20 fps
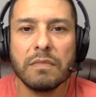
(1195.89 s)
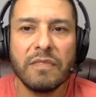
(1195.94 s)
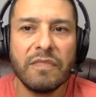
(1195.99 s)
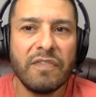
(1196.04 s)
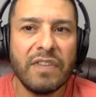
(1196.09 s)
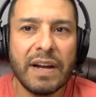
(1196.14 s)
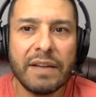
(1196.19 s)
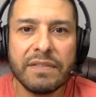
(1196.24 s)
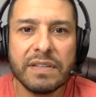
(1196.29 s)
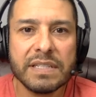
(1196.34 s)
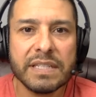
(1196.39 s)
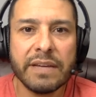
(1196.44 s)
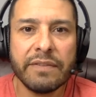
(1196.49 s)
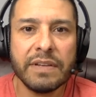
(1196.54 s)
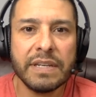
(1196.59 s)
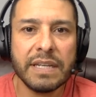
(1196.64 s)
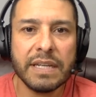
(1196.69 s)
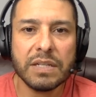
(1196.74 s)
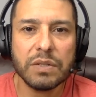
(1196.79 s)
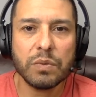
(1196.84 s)
5 to
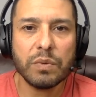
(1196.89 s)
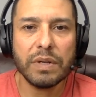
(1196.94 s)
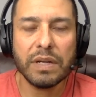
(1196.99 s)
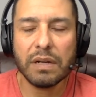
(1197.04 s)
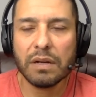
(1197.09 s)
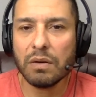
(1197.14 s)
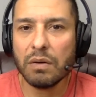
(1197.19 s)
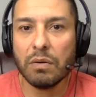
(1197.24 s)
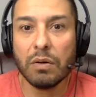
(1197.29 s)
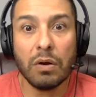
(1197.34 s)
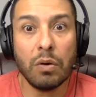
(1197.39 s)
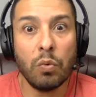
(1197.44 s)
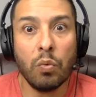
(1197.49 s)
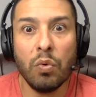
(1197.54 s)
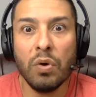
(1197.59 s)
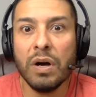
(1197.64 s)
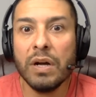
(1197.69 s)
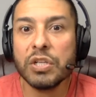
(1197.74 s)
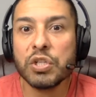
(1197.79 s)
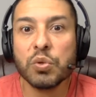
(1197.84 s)
7 days a week?
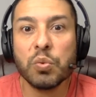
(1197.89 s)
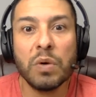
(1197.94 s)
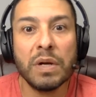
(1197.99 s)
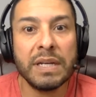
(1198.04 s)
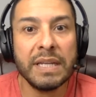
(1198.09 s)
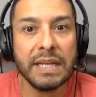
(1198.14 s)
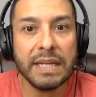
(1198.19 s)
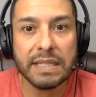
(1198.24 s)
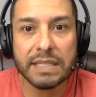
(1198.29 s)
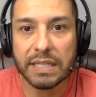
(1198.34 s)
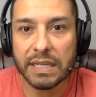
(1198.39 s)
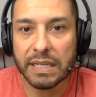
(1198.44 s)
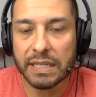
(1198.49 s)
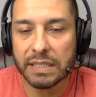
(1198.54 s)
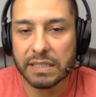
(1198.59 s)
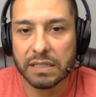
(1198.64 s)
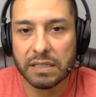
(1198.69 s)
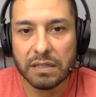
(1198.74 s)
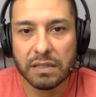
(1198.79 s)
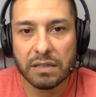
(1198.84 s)
Which one is
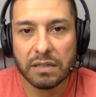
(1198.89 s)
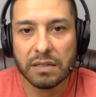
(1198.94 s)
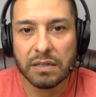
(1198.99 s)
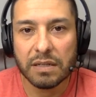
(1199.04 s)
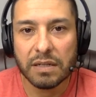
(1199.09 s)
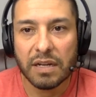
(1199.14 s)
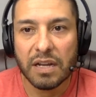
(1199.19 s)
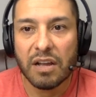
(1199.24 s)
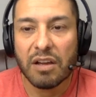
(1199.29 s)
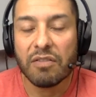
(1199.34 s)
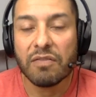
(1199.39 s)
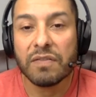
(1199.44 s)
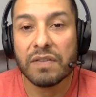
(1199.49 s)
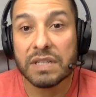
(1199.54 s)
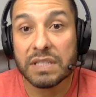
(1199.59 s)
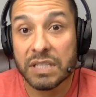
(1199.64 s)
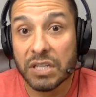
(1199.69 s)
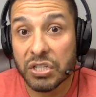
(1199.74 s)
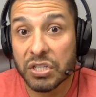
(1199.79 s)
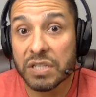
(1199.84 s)
it?
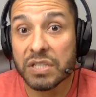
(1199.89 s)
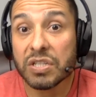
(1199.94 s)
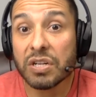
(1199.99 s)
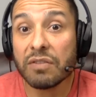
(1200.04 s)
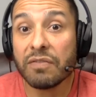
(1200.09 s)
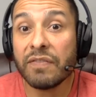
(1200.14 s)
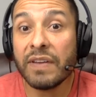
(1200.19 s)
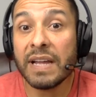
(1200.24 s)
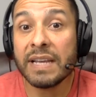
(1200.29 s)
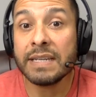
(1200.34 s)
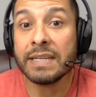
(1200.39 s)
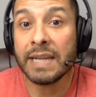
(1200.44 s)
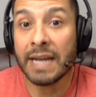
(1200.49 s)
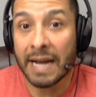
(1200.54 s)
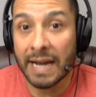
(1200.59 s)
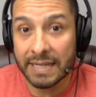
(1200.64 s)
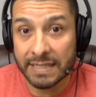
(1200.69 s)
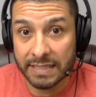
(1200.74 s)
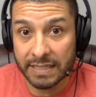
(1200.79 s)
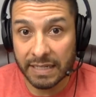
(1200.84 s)
Physicians are
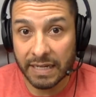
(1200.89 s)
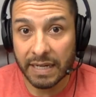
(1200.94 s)
fantastic